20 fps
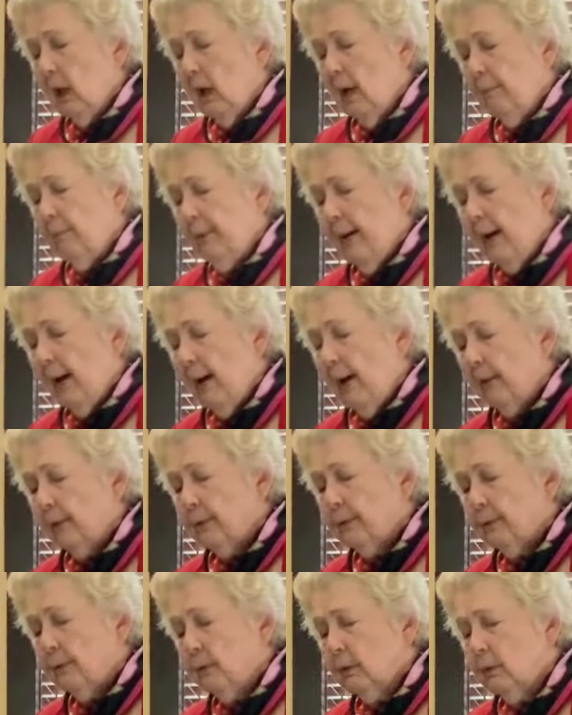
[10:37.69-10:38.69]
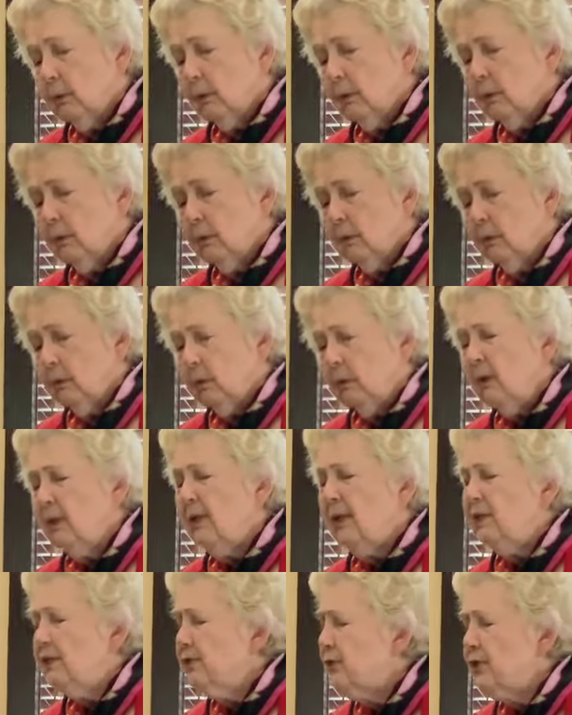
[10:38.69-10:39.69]
about,
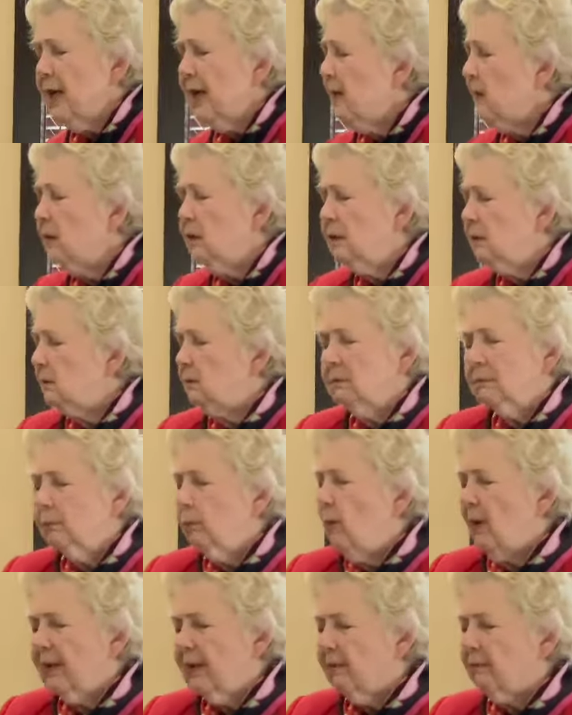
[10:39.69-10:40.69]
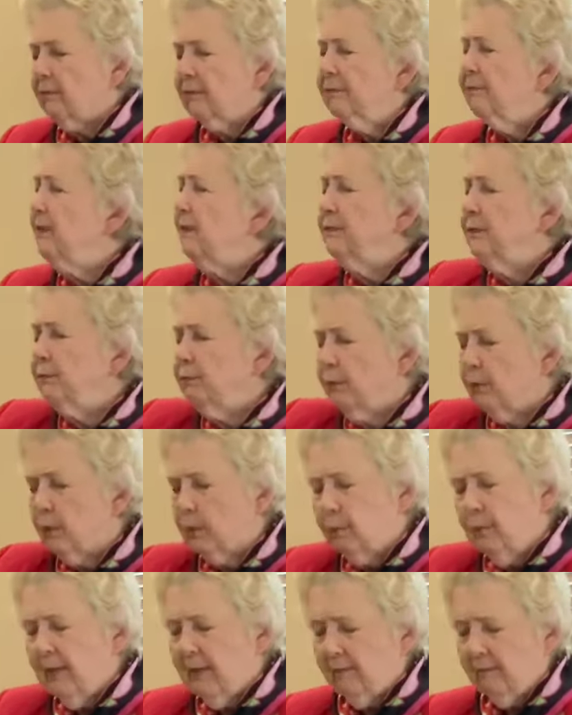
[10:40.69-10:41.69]
look at channel, whatever, 54,
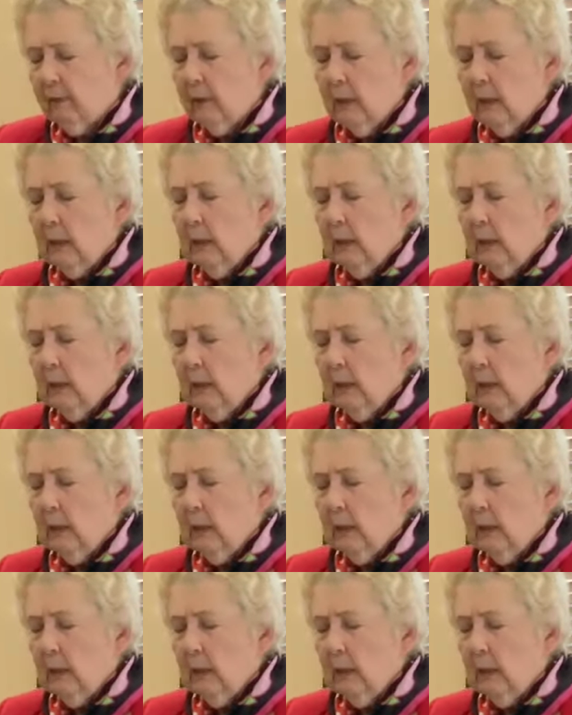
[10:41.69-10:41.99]
whatever,